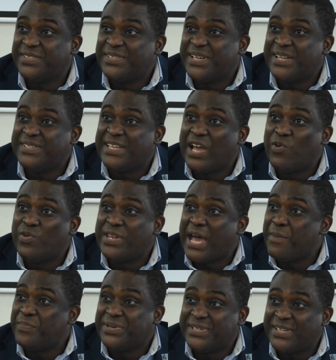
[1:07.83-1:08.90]
and dealt with
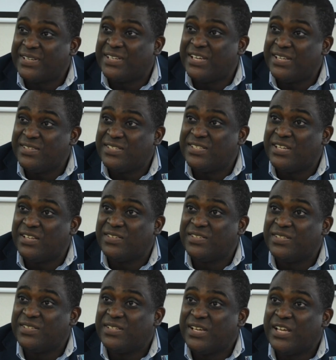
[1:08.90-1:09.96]
that particular incident
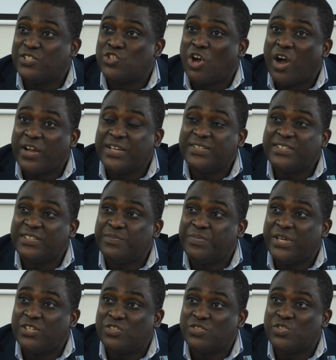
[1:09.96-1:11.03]
and talking to the
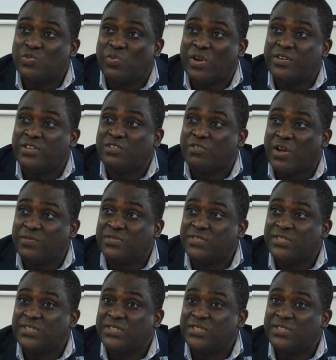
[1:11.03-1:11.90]
patients who were on the ground